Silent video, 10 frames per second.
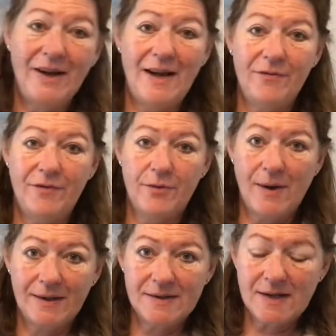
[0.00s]
have the
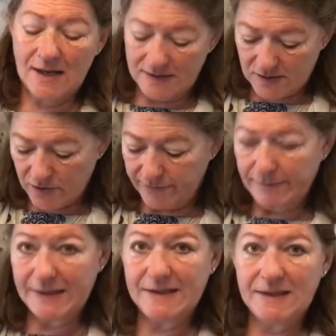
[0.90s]
right size sort of
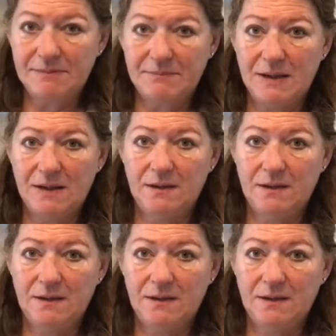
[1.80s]
medium